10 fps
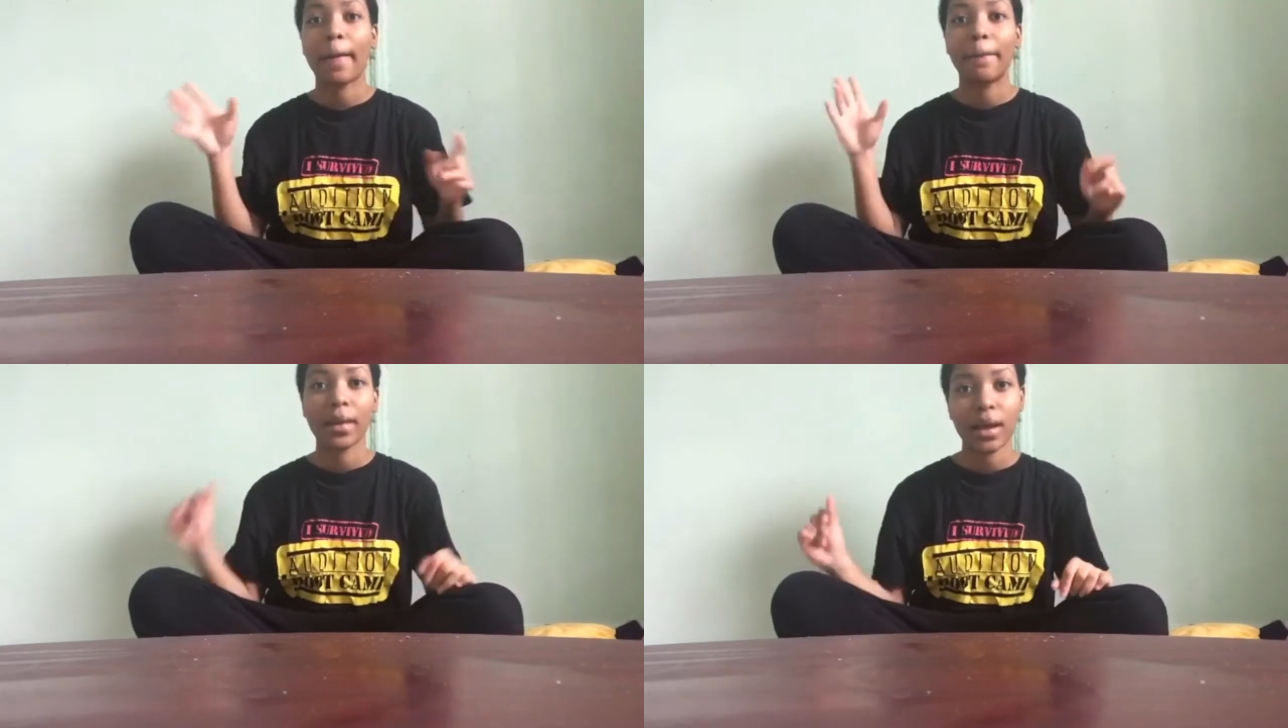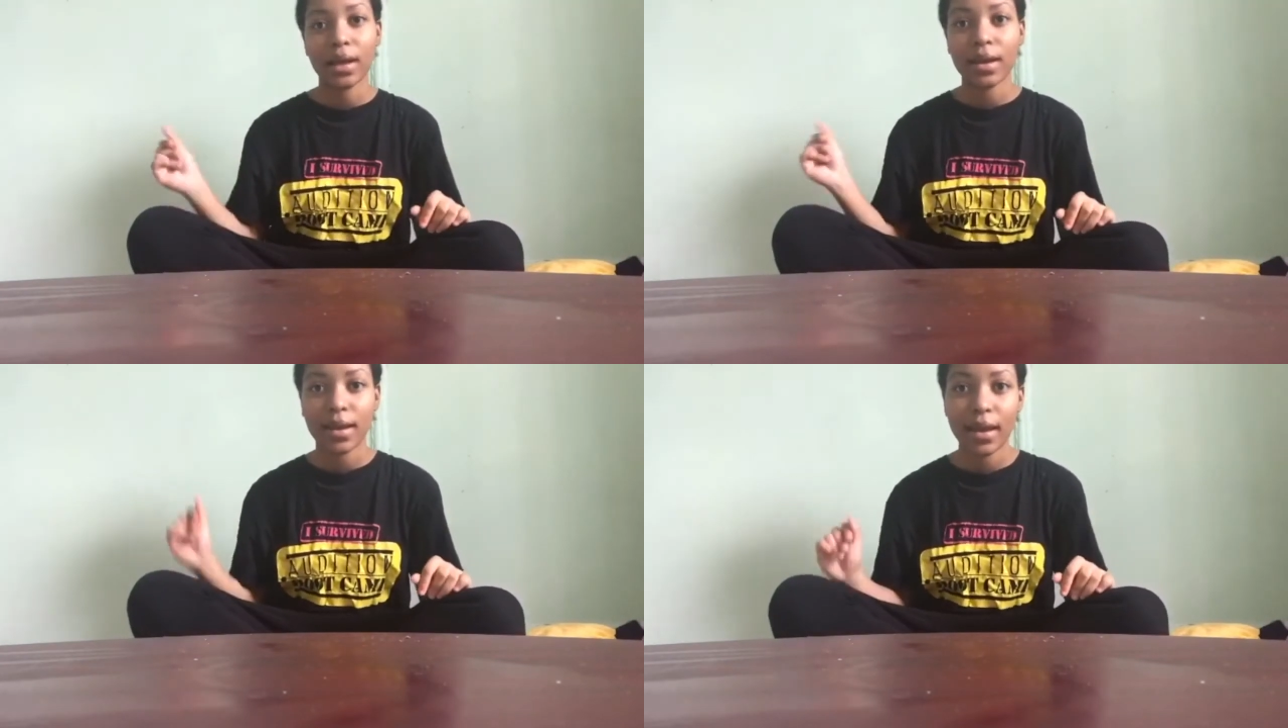back
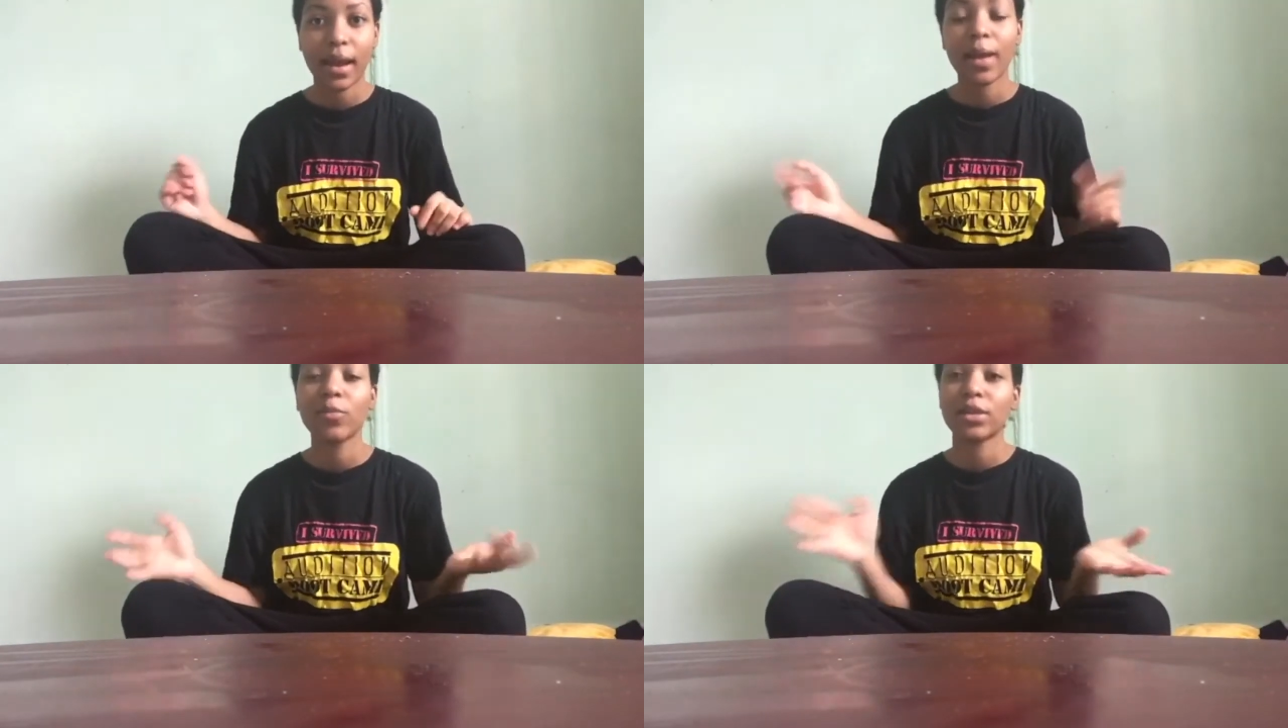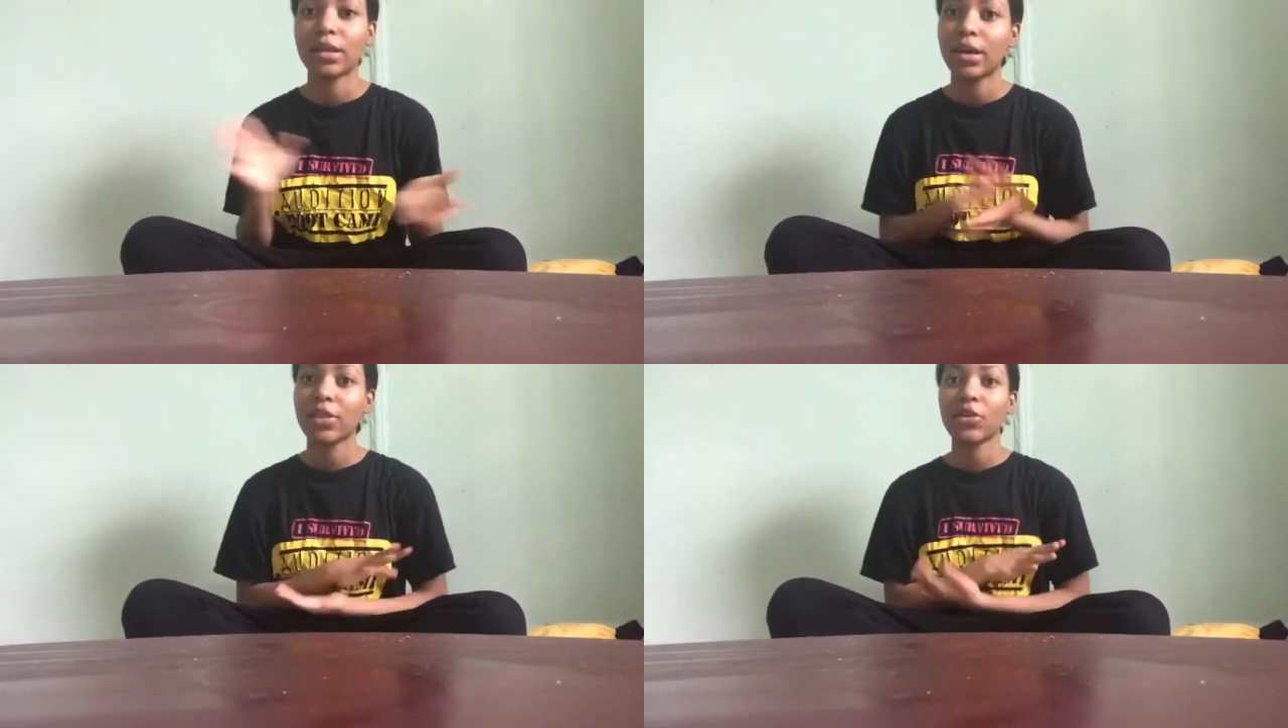again with
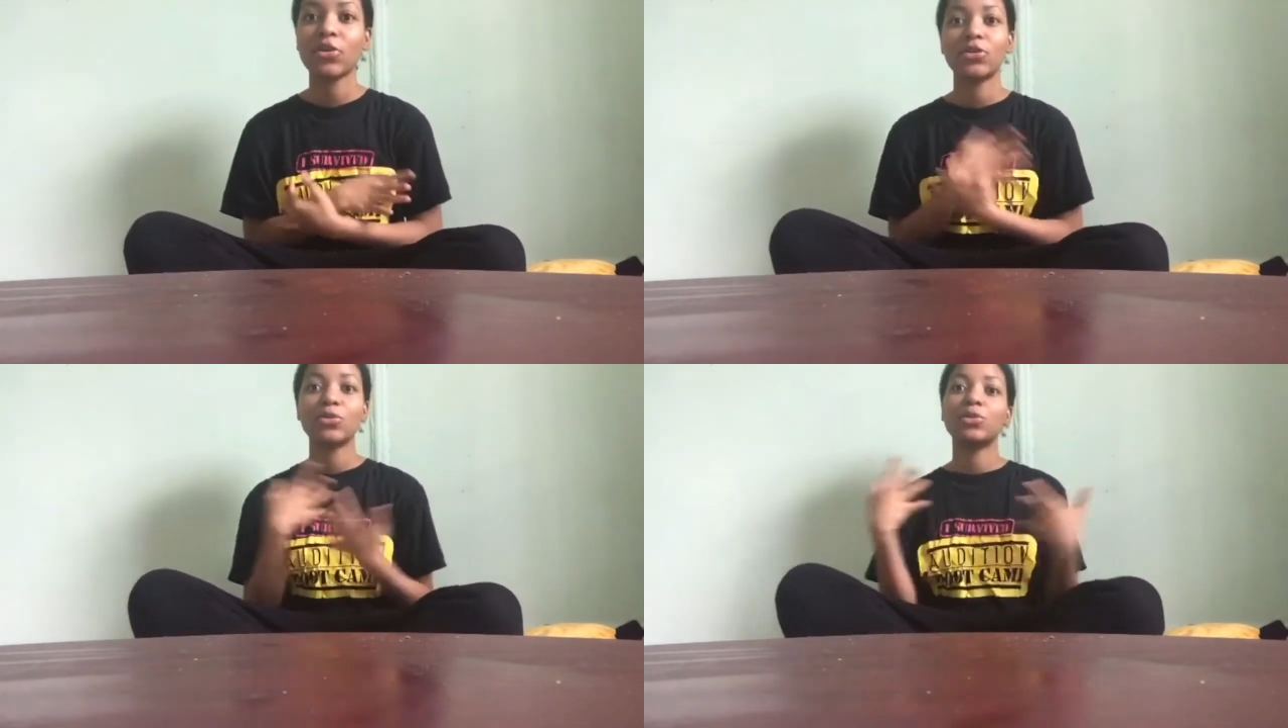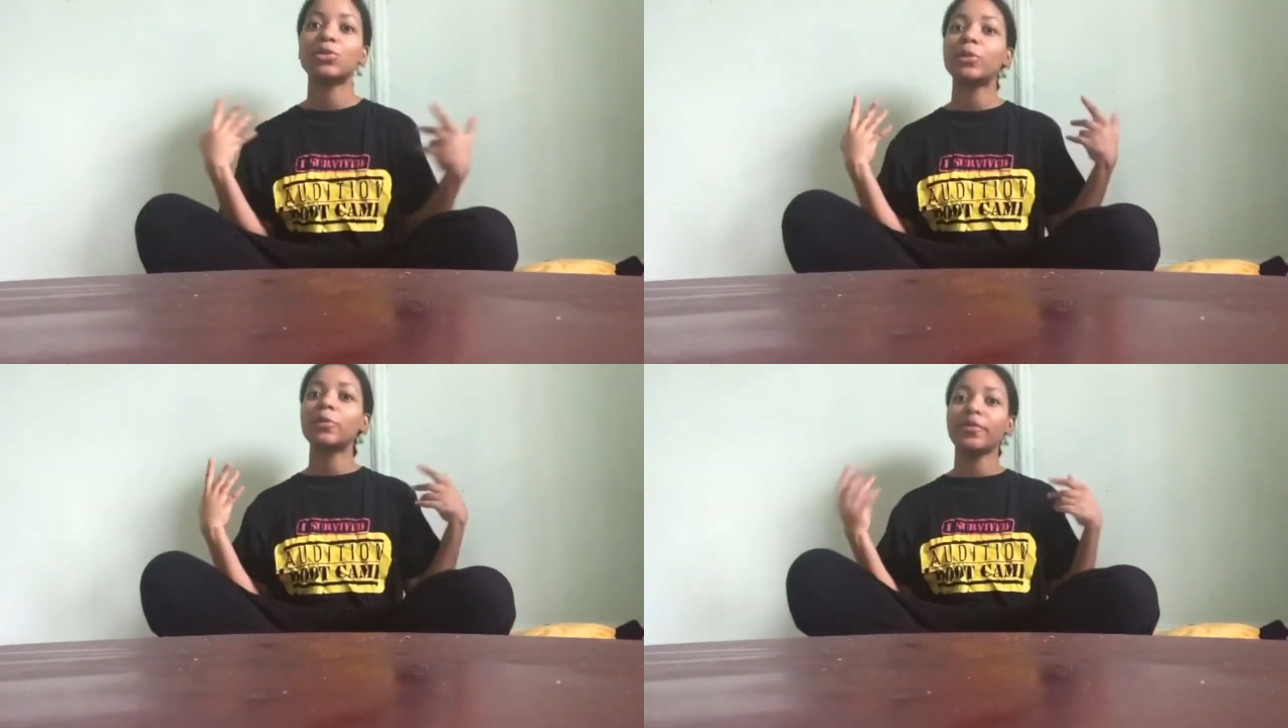another
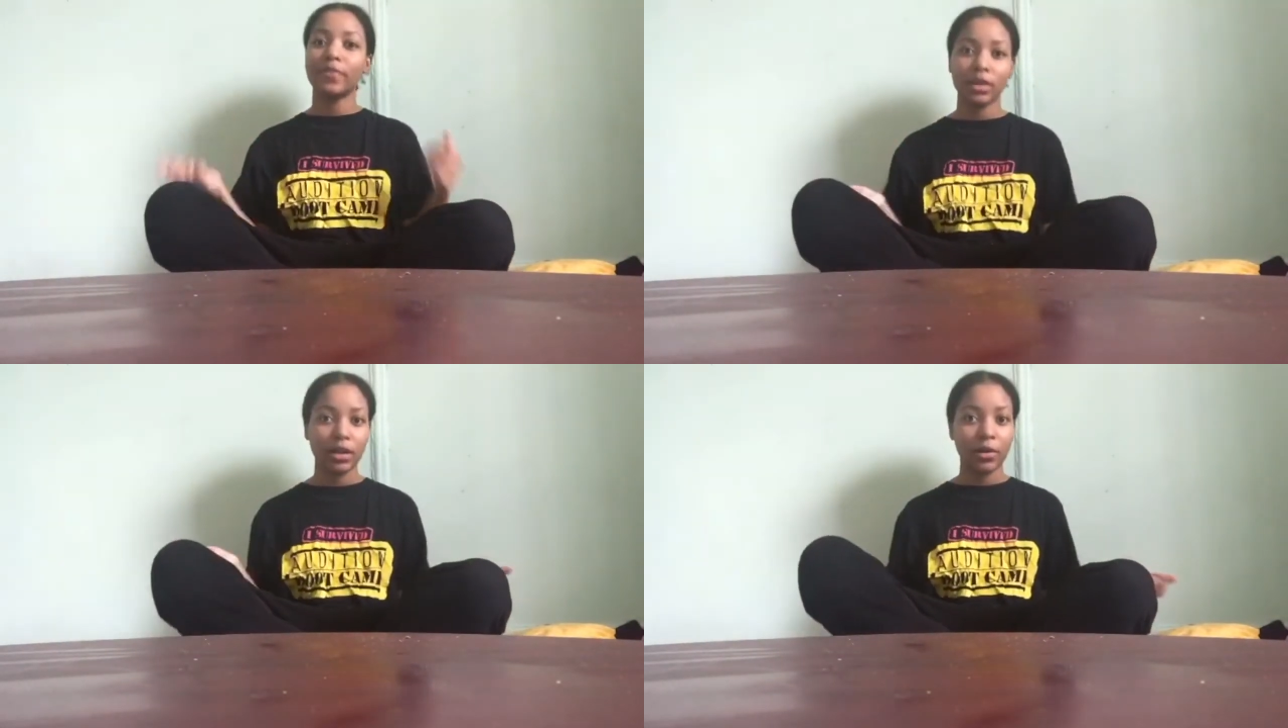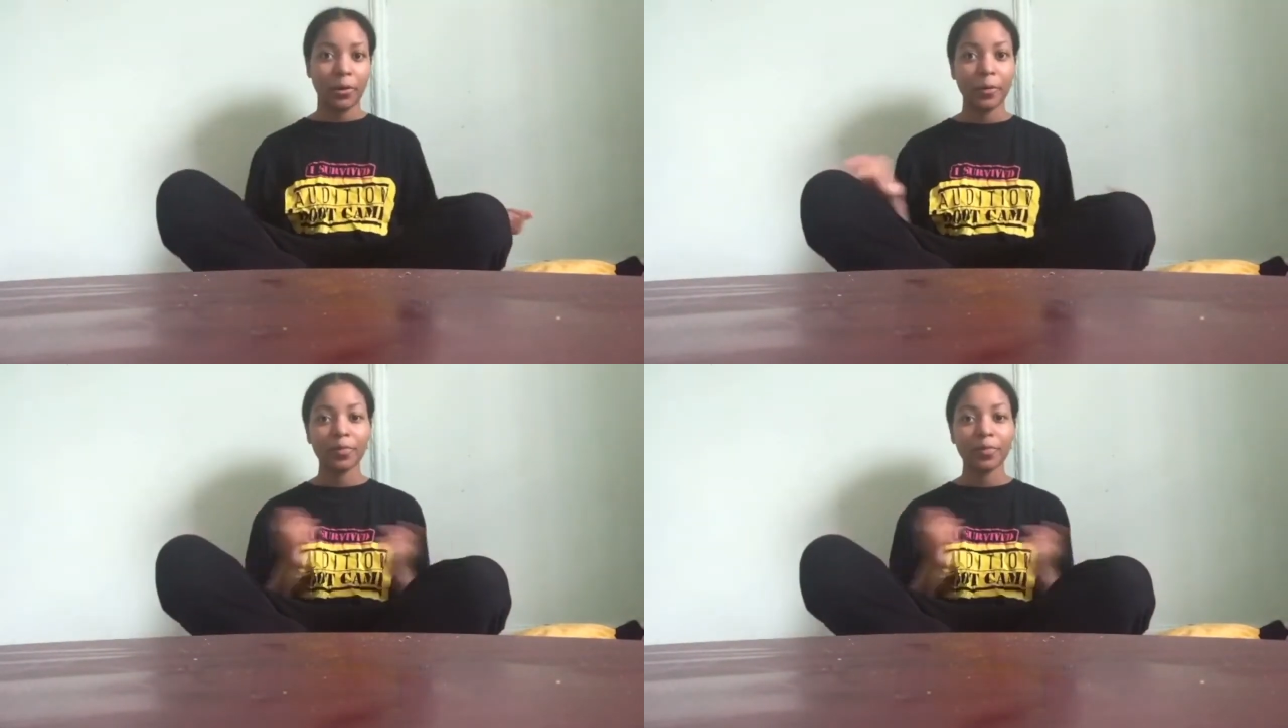YouTube video.